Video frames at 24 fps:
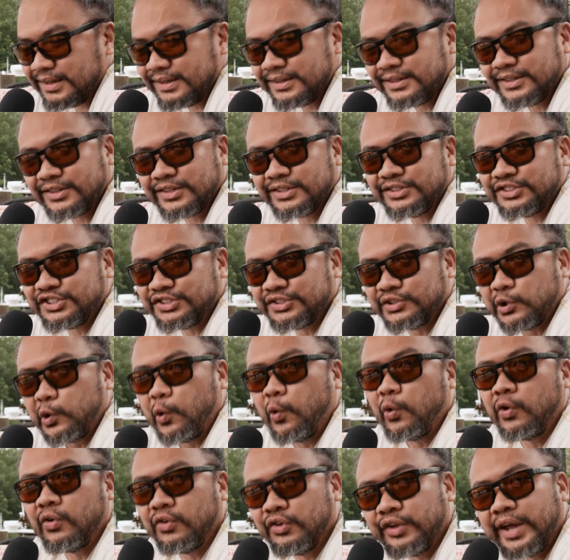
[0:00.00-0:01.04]
You can just
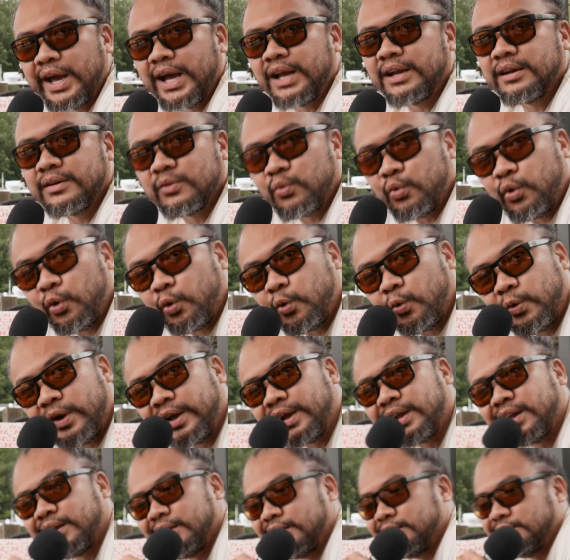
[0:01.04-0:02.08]
Google that real
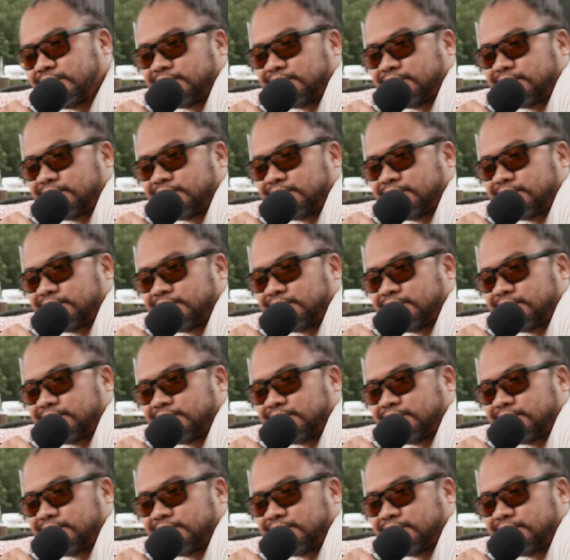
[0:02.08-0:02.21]
quick.